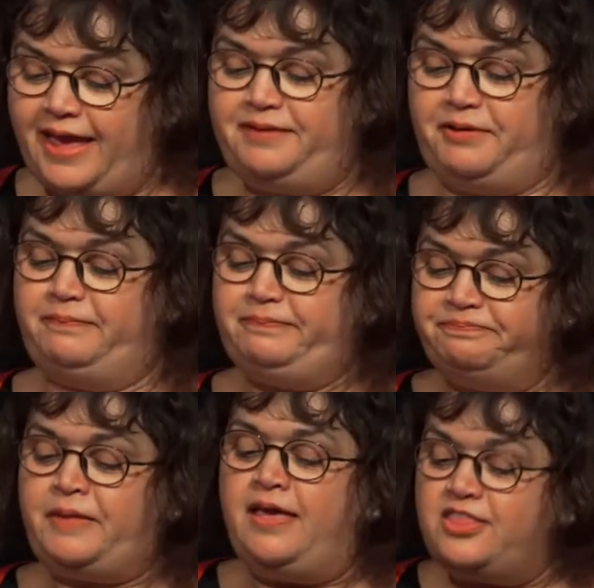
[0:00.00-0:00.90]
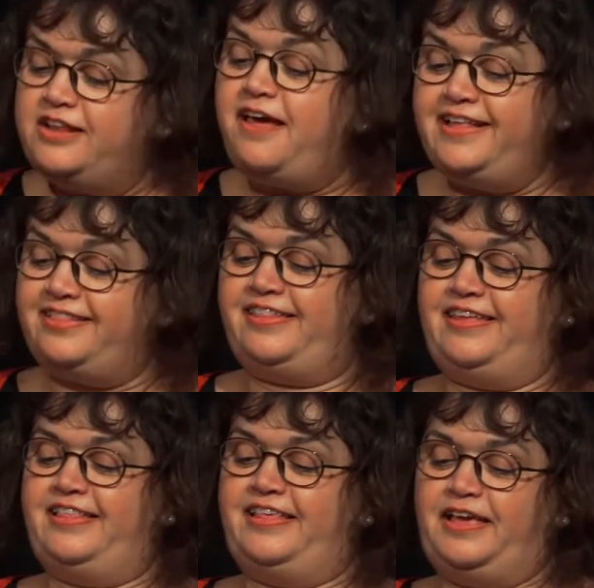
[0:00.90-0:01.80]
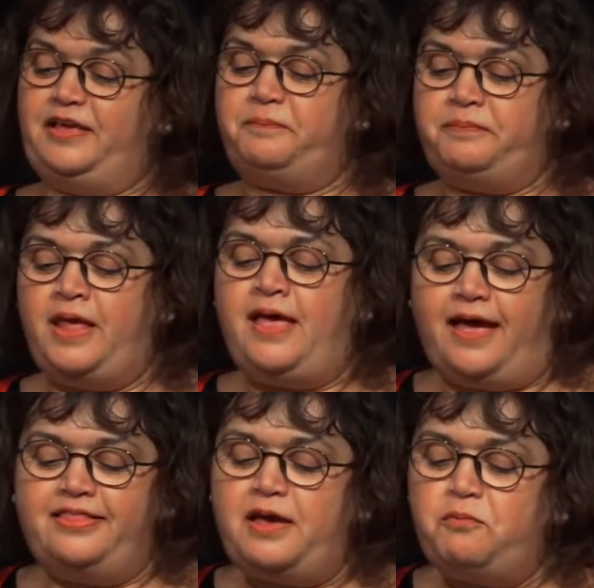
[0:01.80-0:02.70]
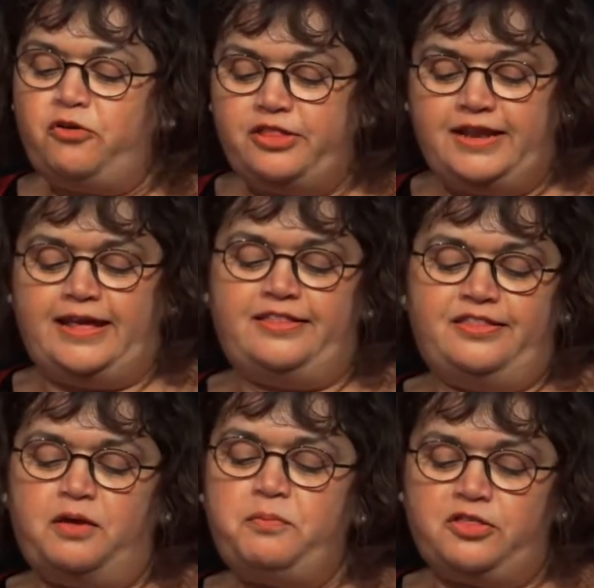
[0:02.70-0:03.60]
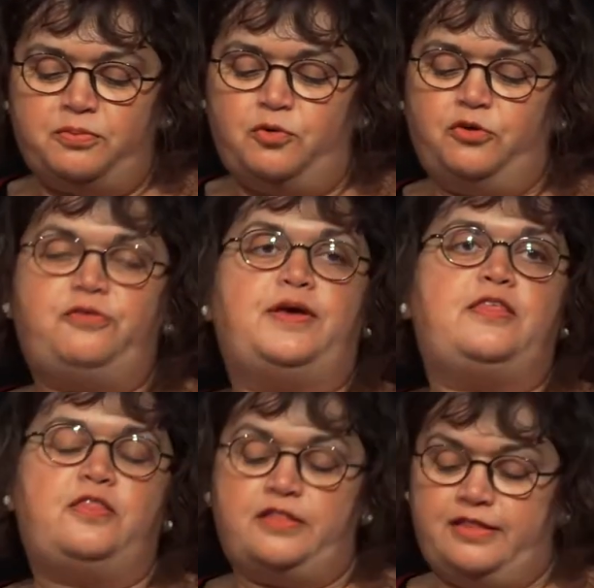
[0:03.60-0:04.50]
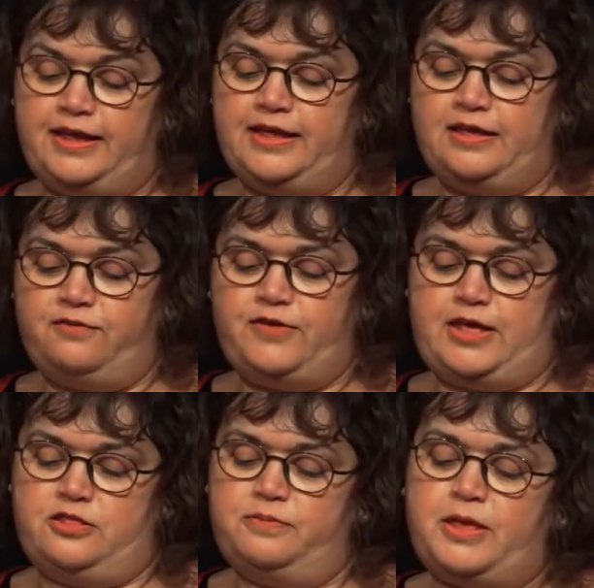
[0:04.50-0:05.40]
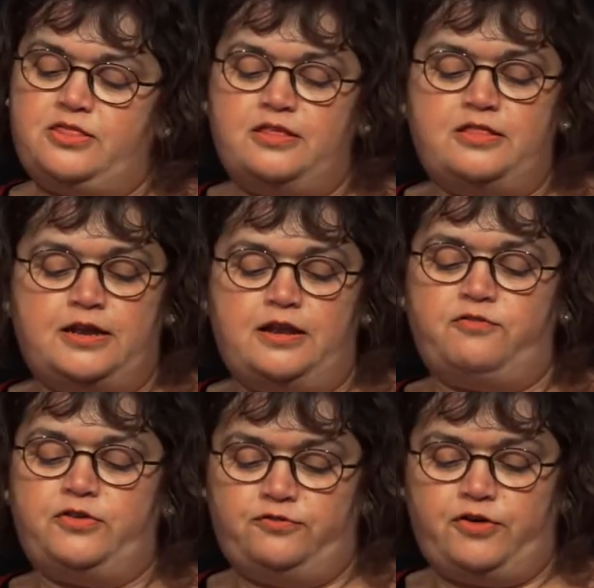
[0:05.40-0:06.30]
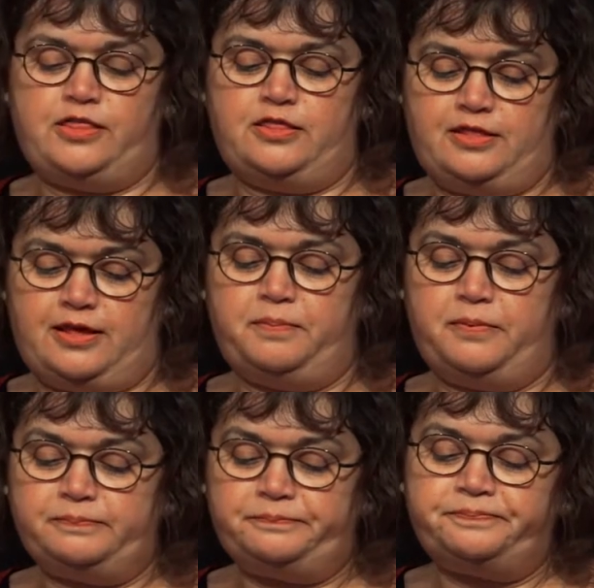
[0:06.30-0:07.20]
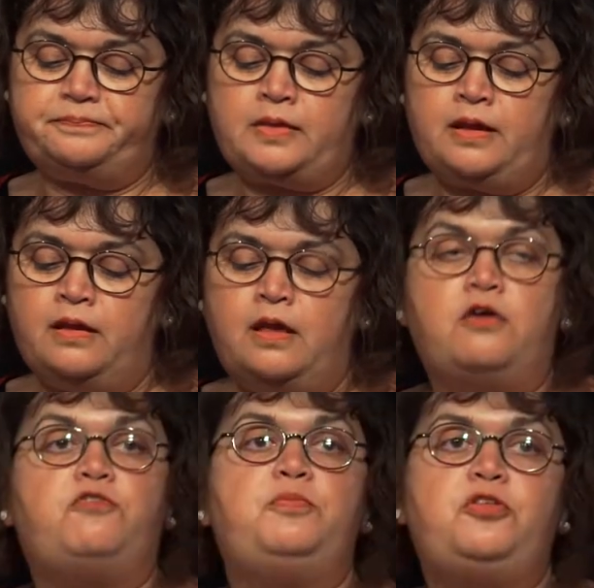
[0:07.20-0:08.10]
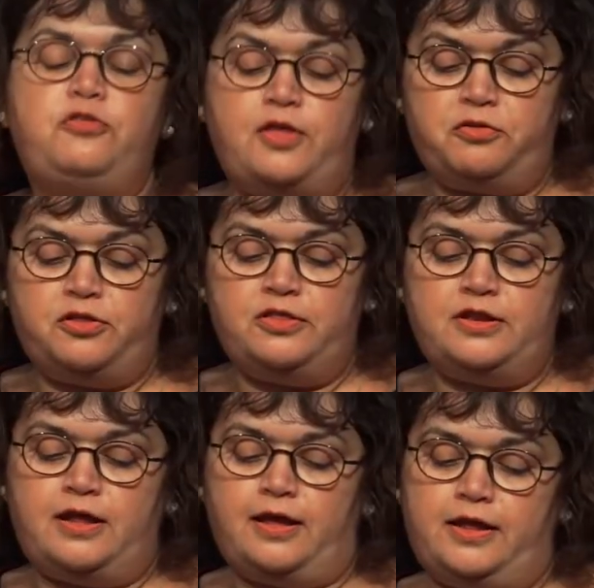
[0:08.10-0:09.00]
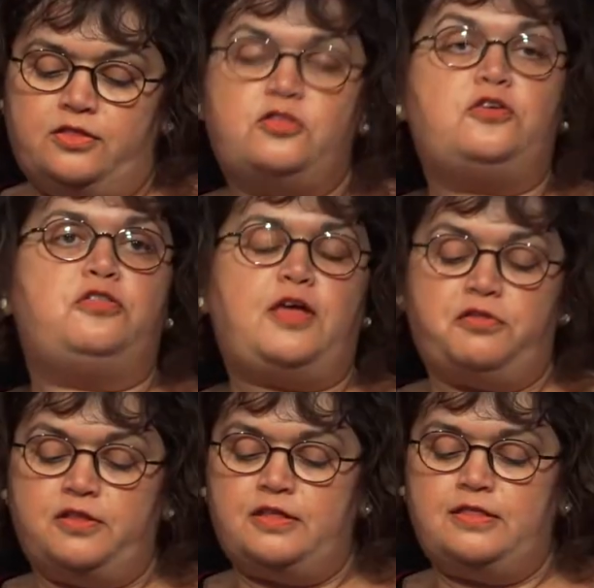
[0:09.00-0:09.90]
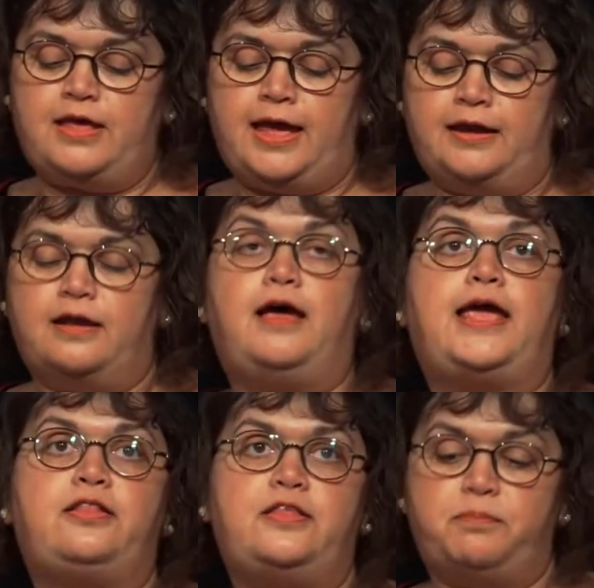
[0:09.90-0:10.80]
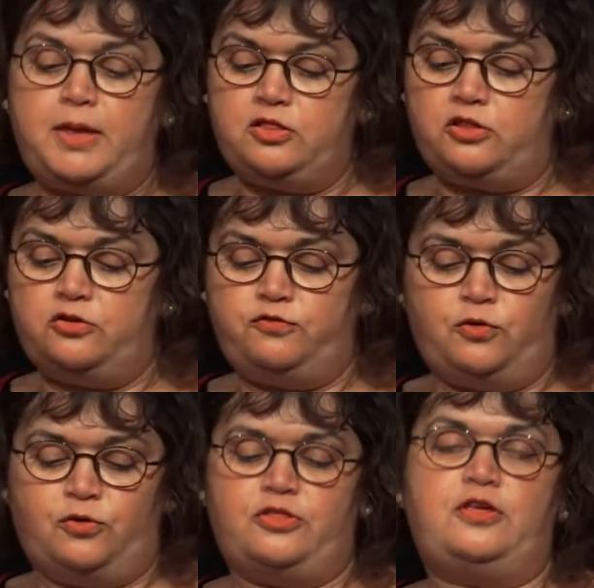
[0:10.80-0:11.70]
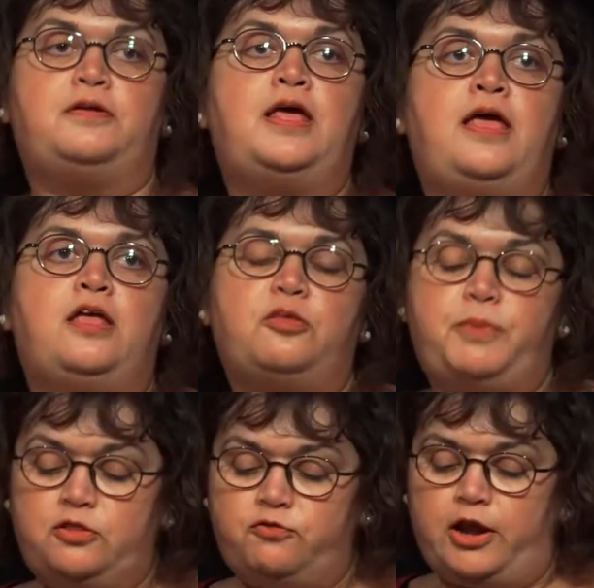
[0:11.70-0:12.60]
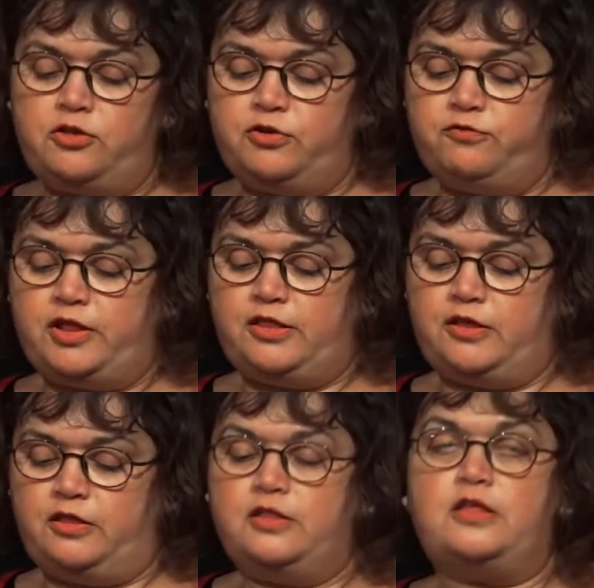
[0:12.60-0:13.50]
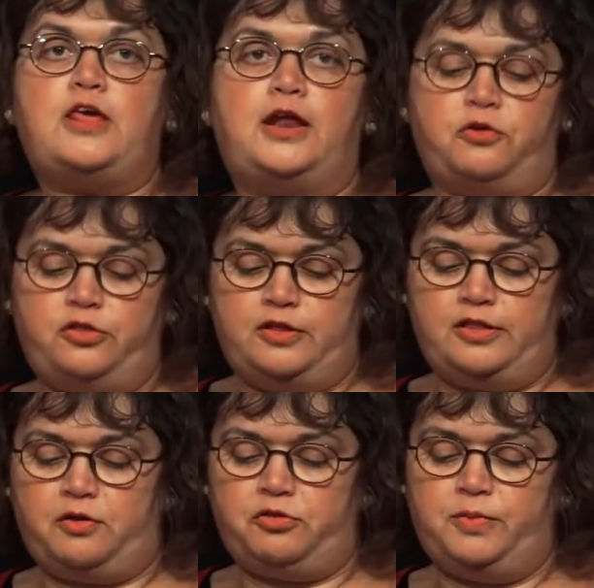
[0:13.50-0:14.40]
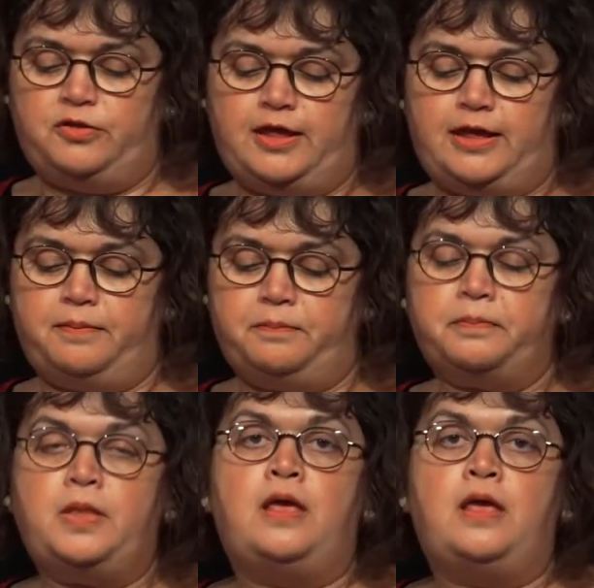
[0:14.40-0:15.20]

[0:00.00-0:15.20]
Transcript: anyway, she liked the city. Uh, there was and is so much more to it than the stinking fish mentioned in Love and Friendship. From 2009 to 2010, I had the immense good fortune to be the writer in residence at Jane Austen's House Museum.